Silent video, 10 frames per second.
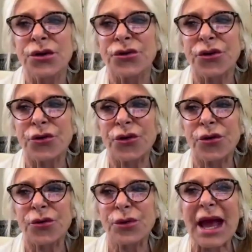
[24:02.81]
So
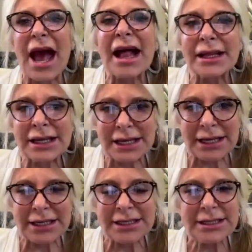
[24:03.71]
the reality
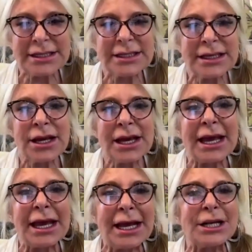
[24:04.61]
is
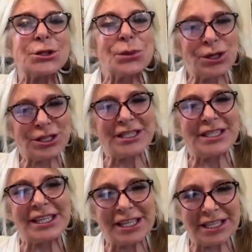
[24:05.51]
each person's
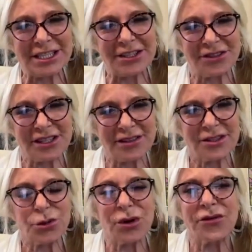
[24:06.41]
a little different.
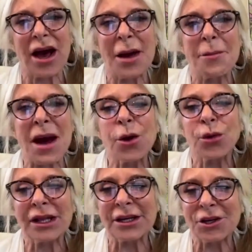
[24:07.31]
So am I
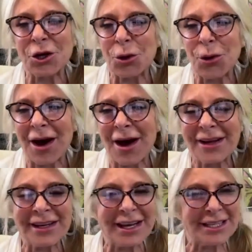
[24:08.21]
willing to go
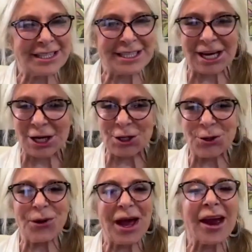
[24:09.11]
on and say to
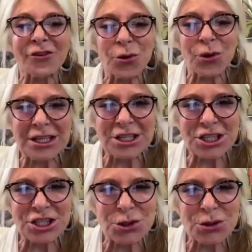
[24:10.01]
you, everyone
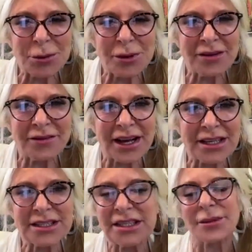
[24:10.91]
should do intermittent
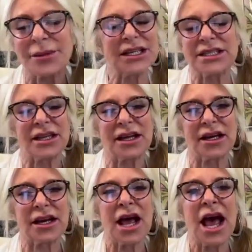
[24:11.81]
fasting? I'm not going to say
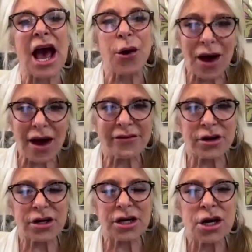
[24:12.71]
that.
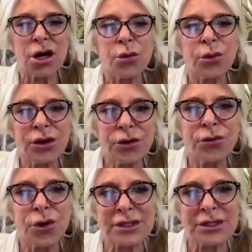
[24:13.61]
However, we do
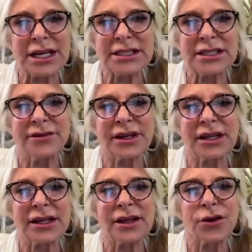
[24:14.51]
know
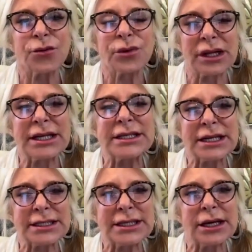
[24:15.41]
scientifically that it really
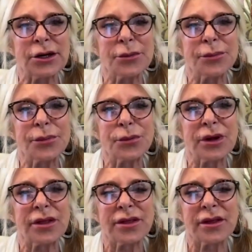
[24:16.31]
does help
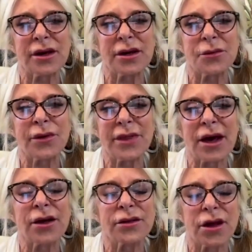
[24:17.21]
with
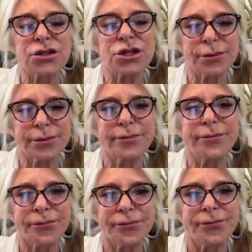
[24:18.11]
health long term
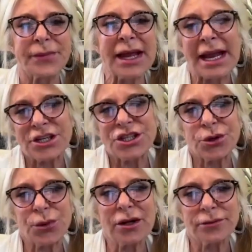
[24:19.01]
and
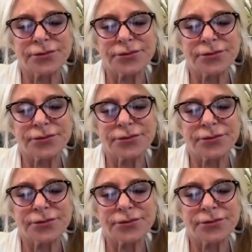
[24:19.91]
aging well.